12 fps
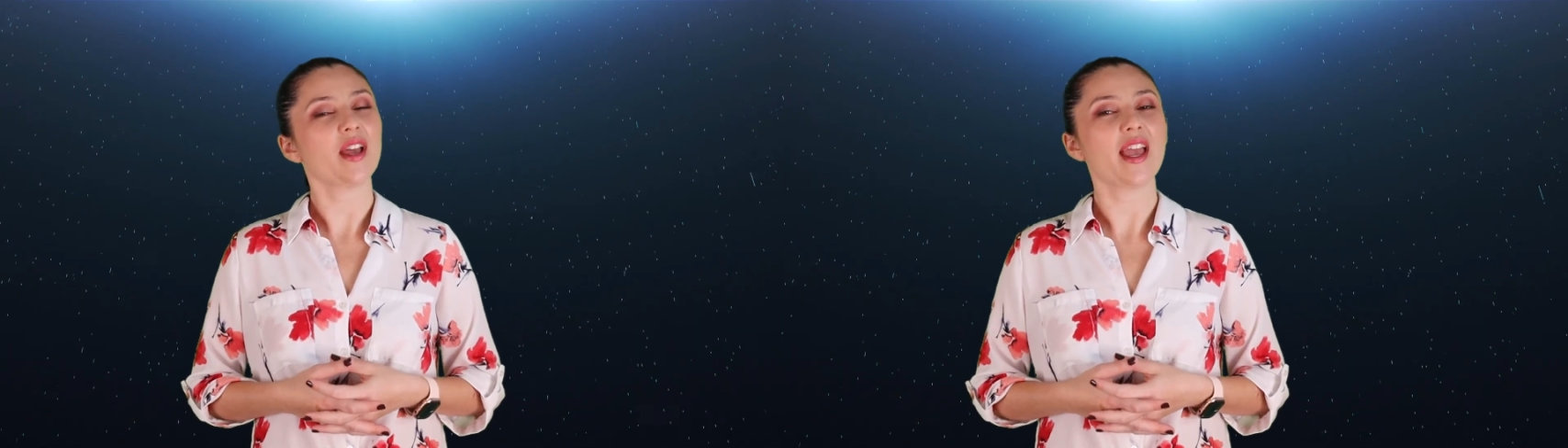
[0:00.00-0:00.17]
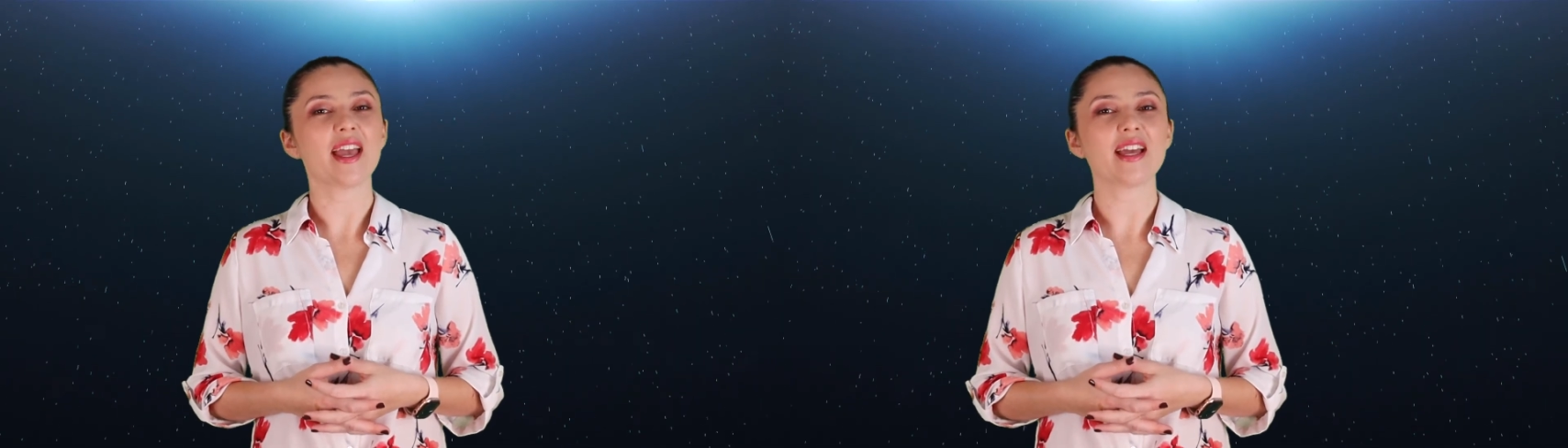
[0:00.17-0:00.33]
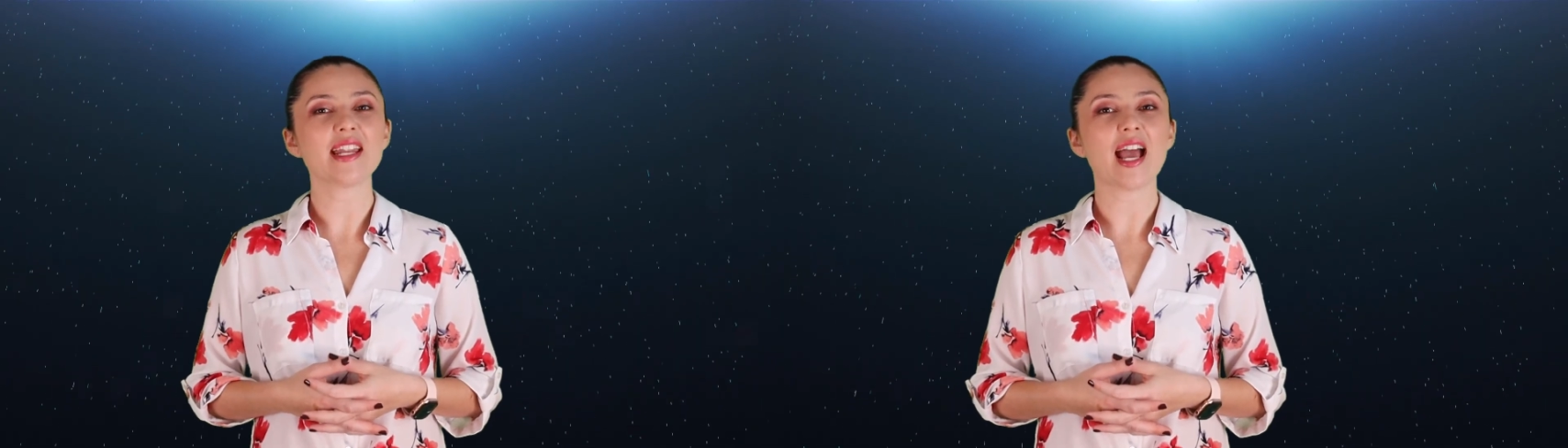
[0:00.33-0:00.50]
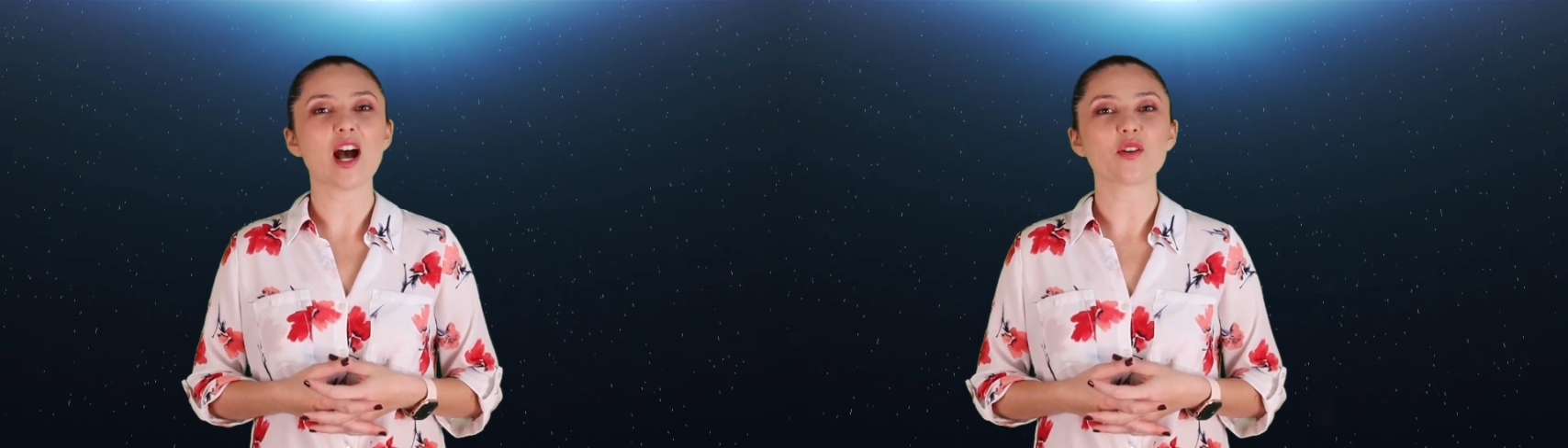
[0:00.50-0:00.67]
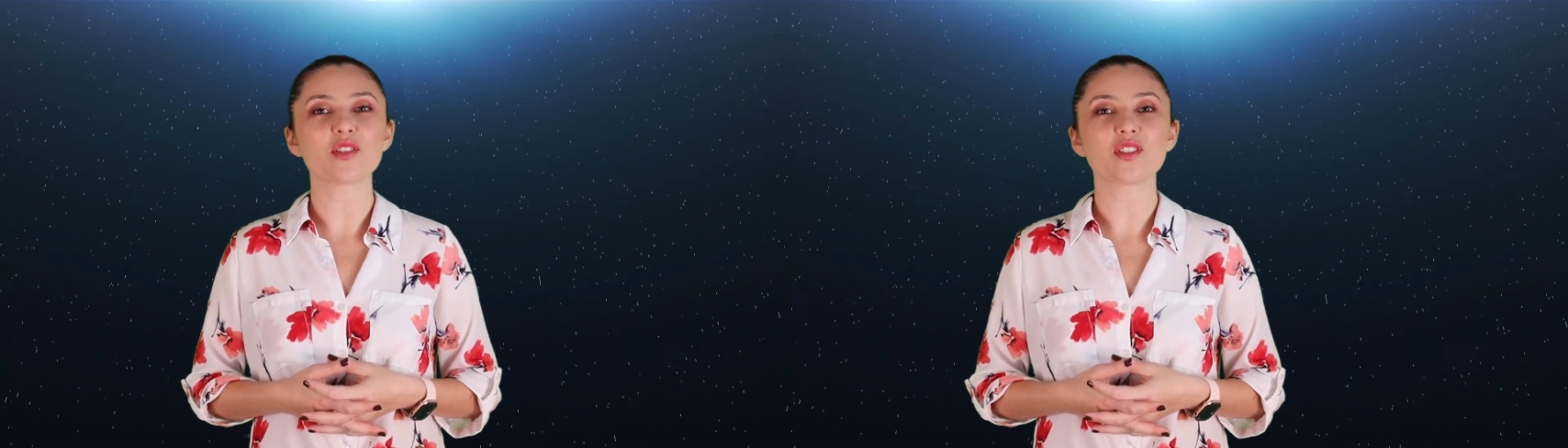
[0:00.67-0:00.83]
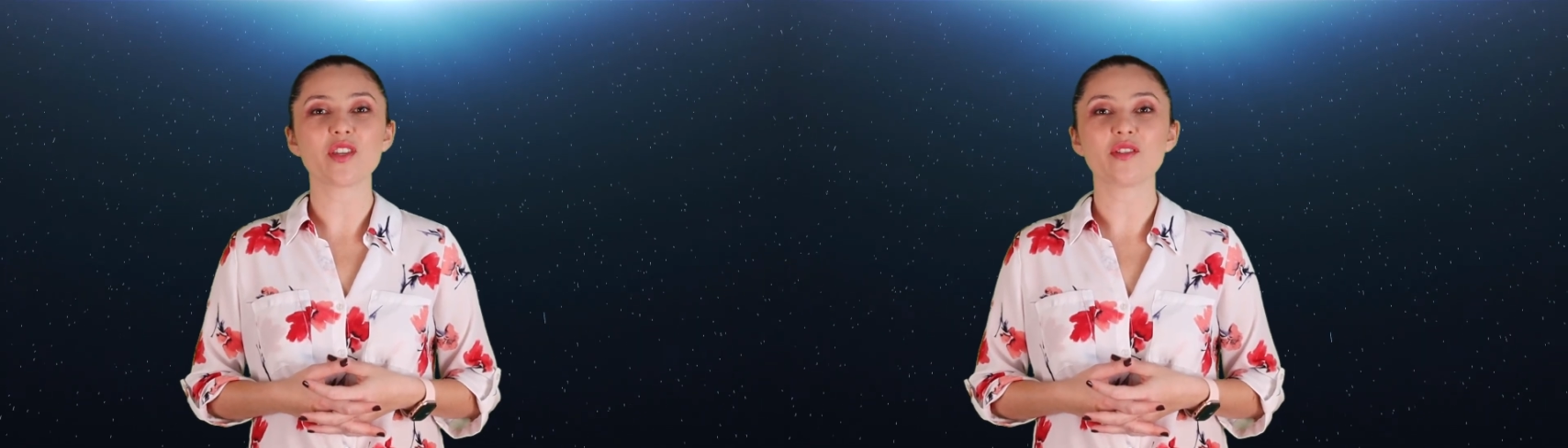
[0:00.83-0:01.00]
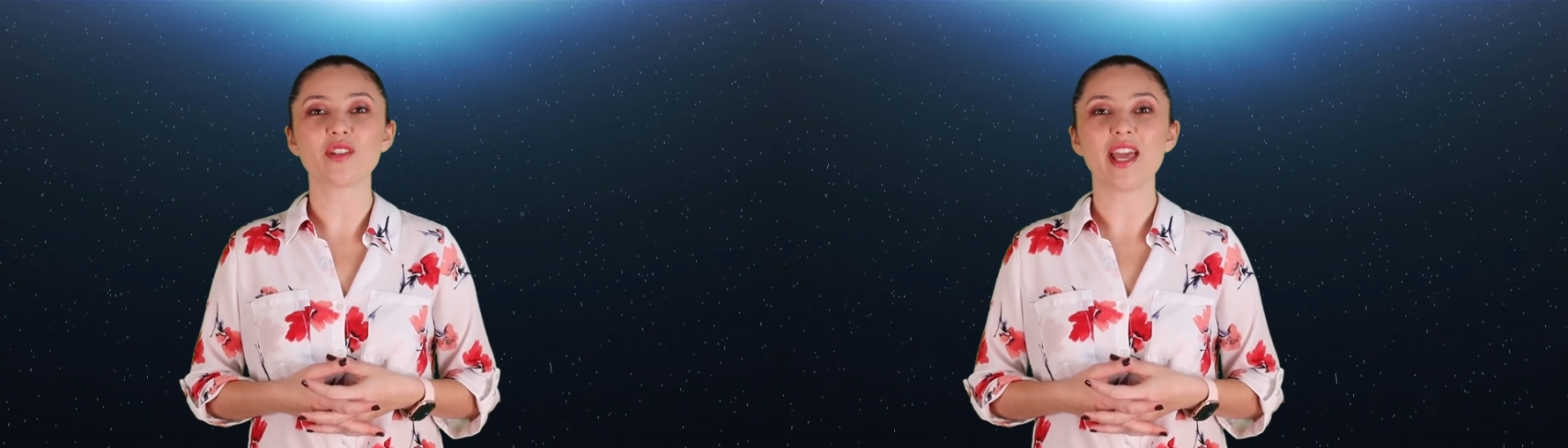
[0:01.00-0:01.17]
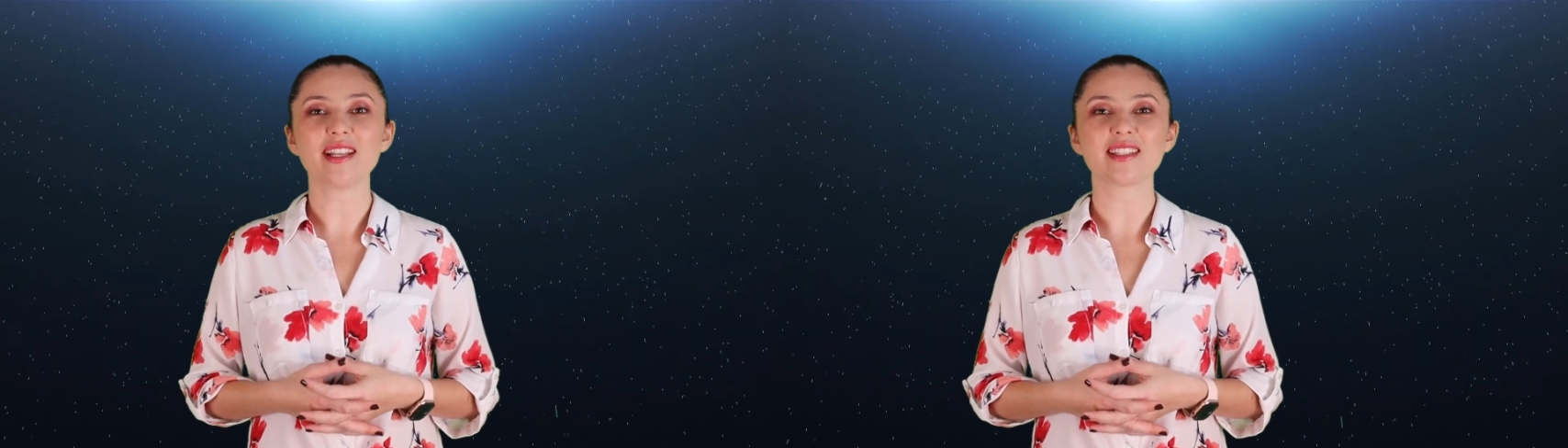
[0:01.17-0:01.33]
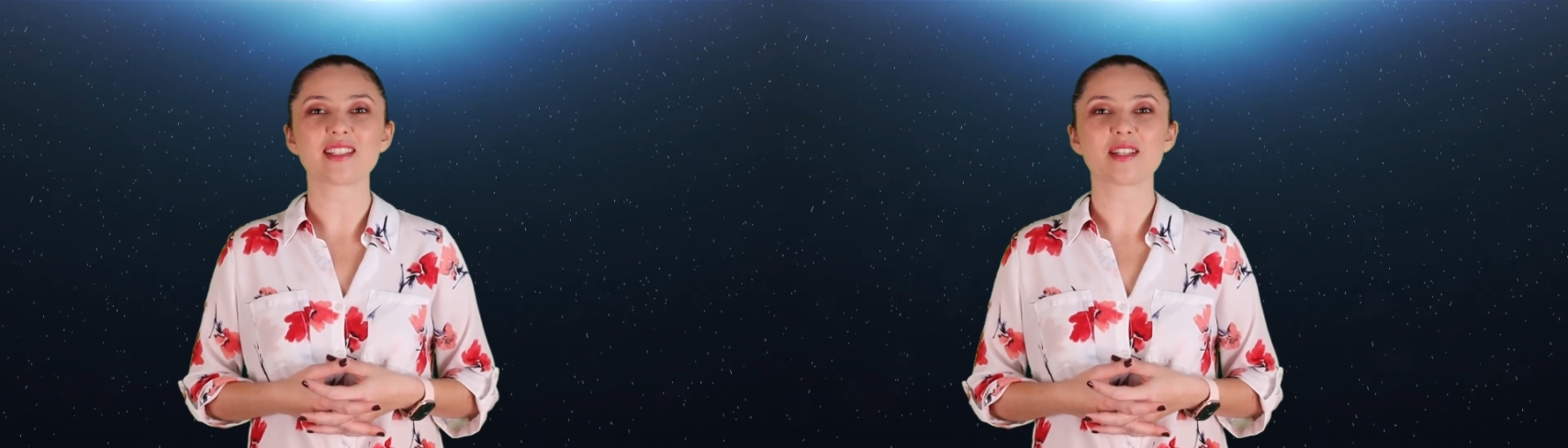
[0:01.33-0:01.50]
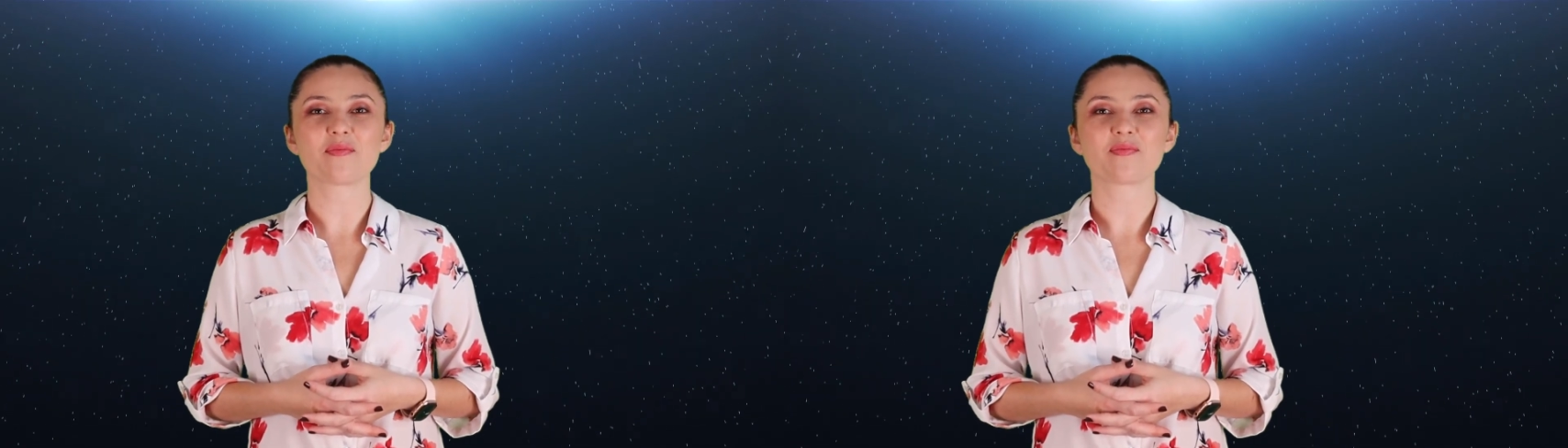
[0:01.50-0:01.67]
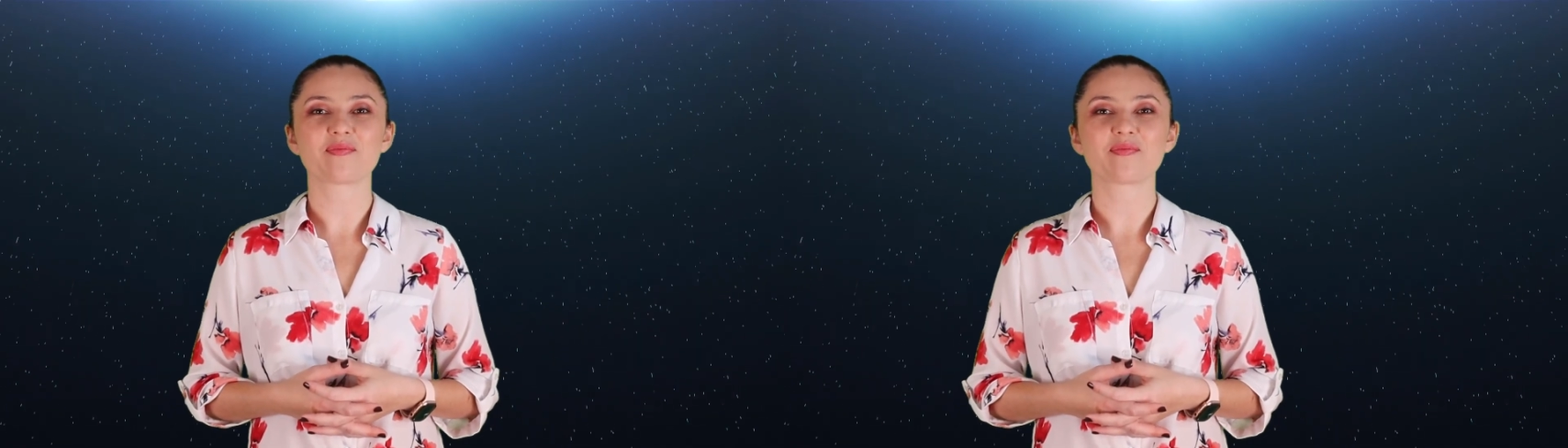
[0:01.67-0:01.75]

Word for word: and I'll see you next.